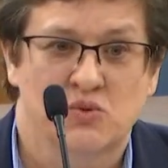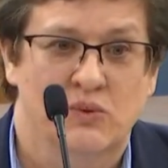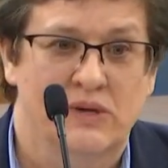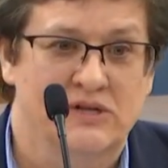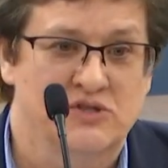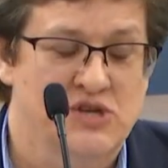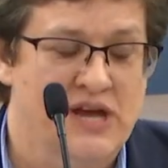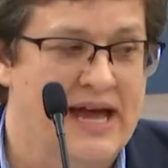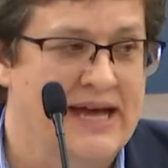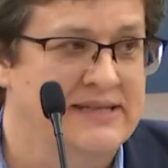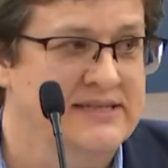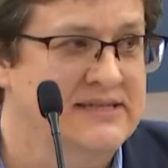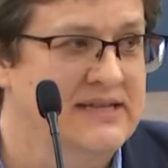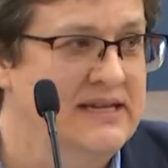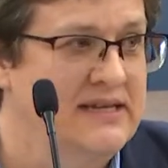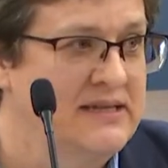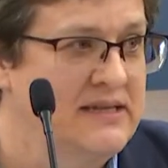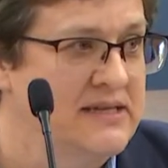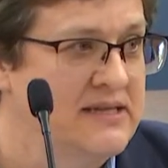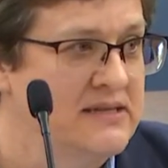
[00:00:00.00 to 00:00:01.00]
Welch
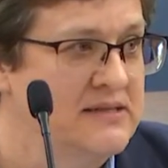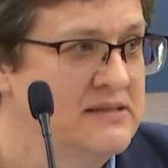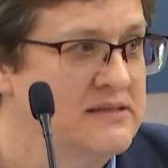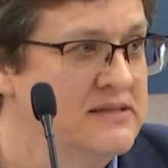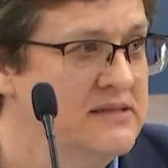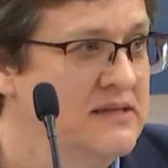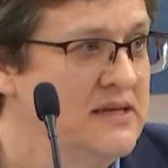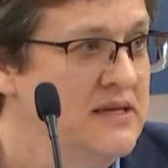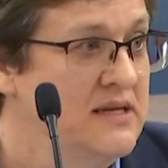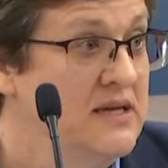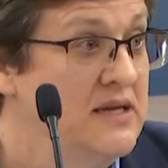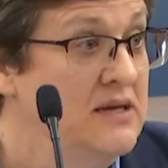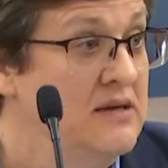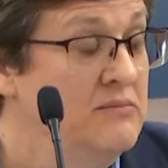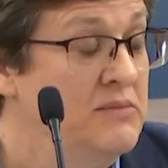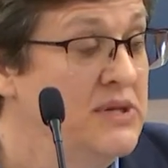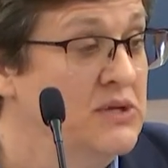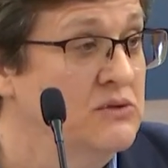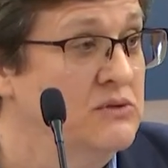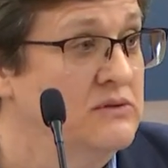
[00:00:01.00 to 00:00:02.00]
asking his
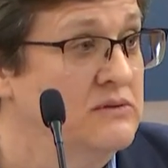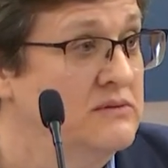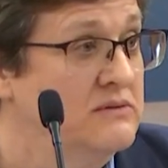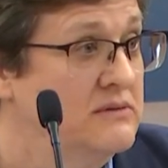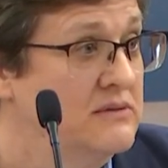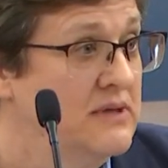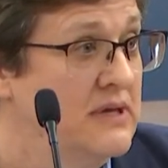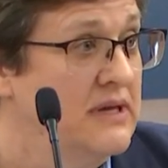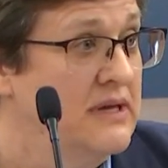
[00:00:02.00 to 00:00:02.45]
middle